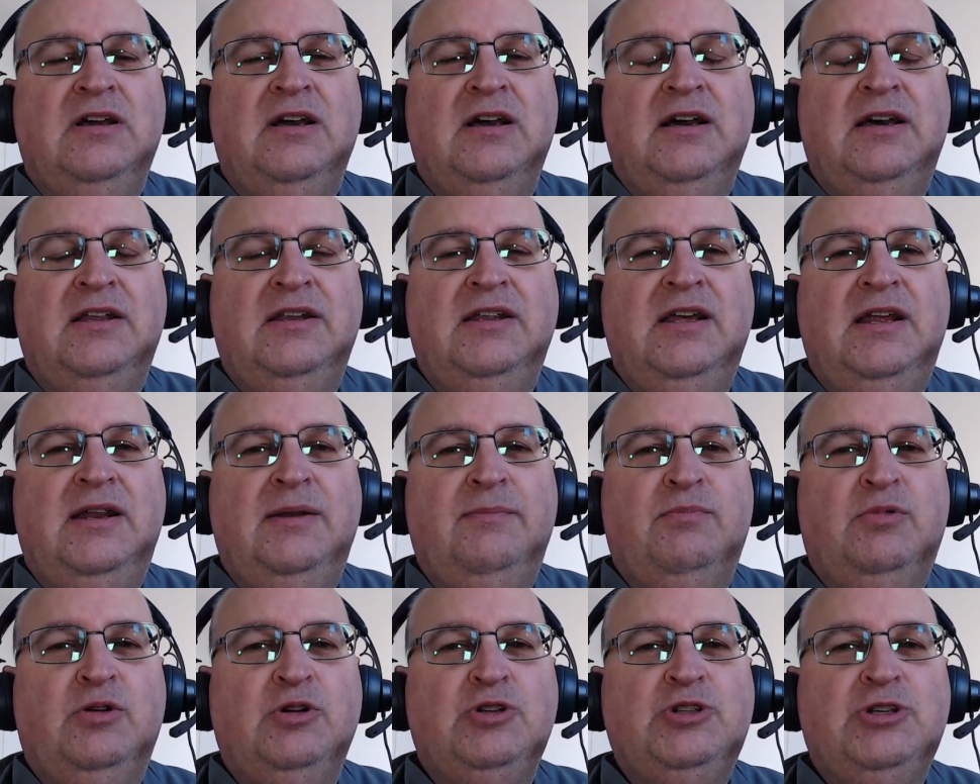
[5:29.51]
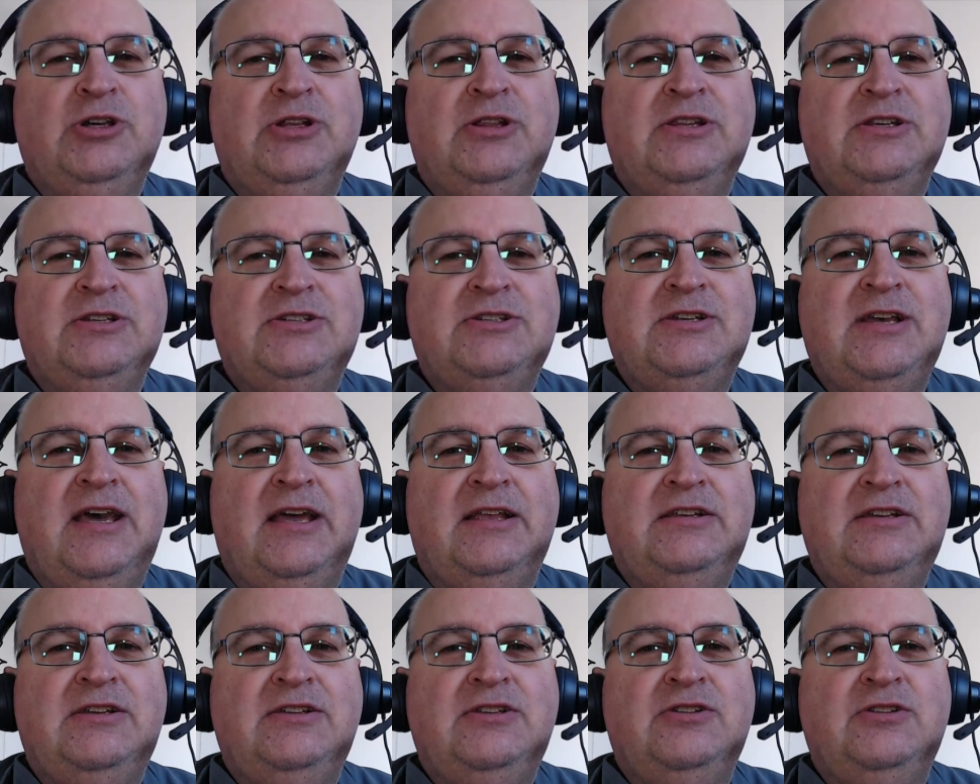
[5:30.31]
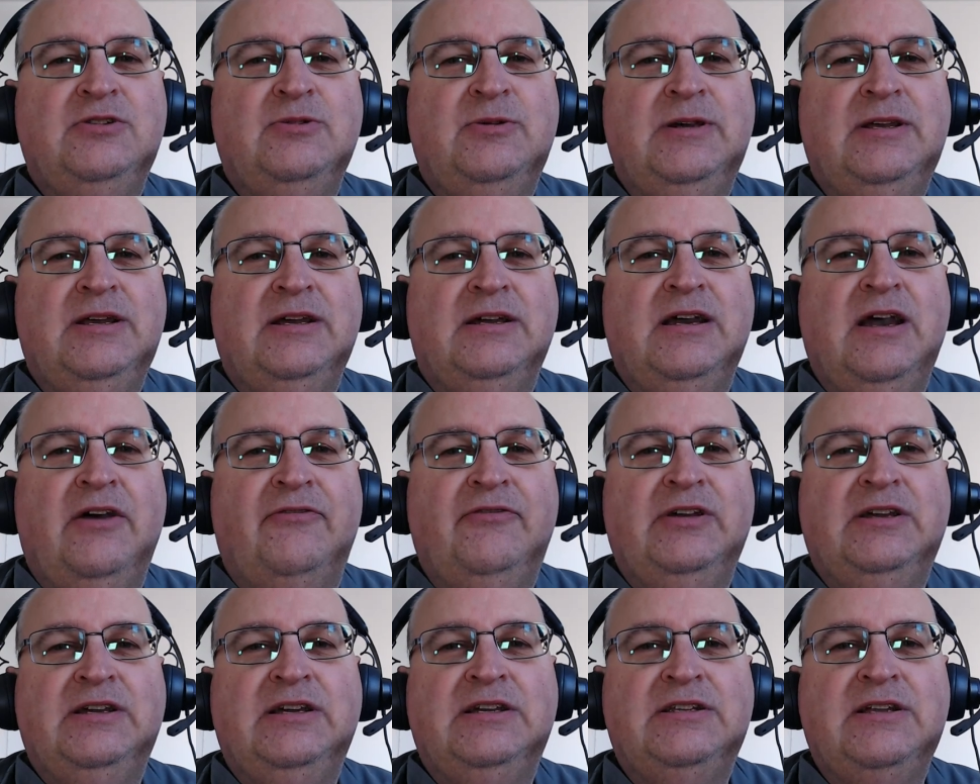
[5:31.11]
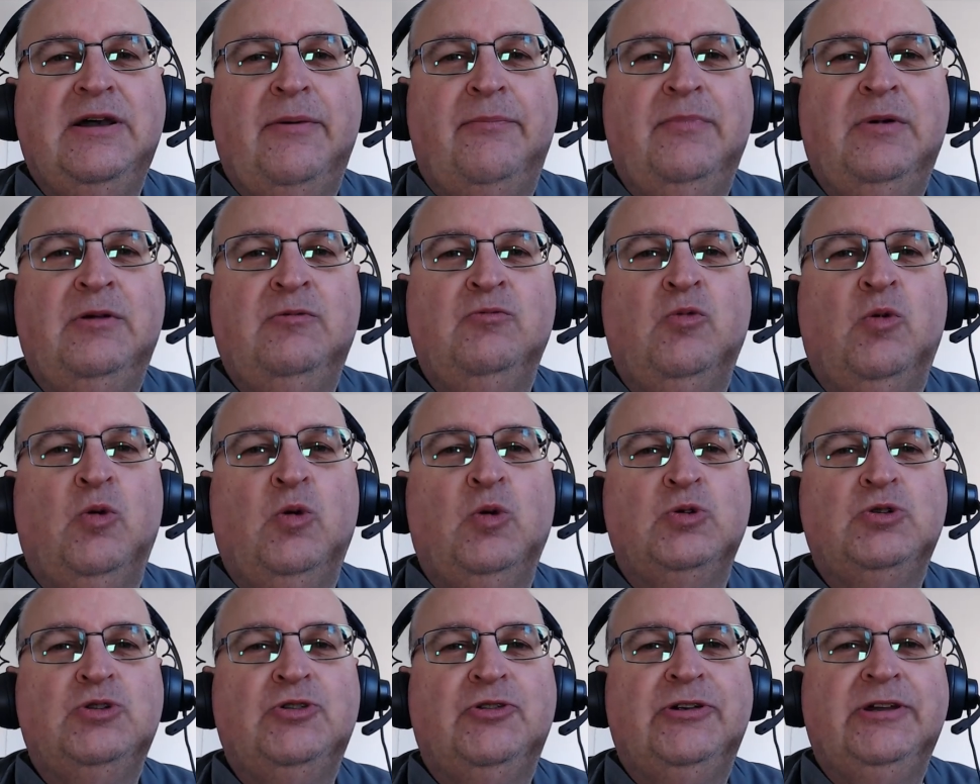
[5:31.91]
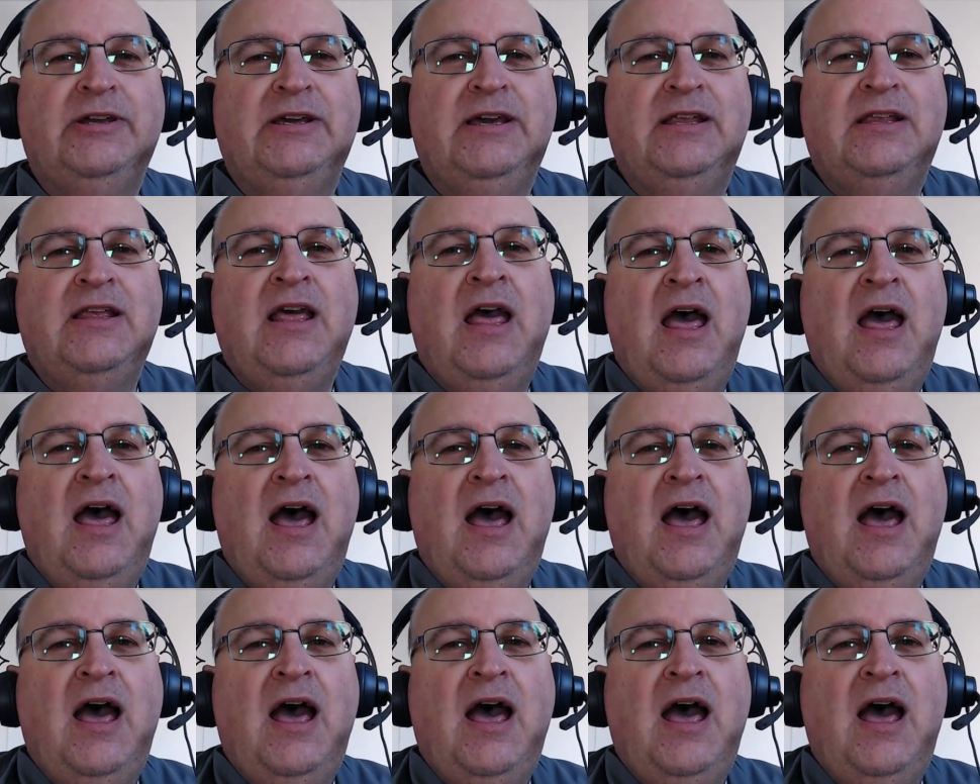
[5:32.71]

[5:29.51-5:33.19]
and then pushing the set into it, covering it up and watering it.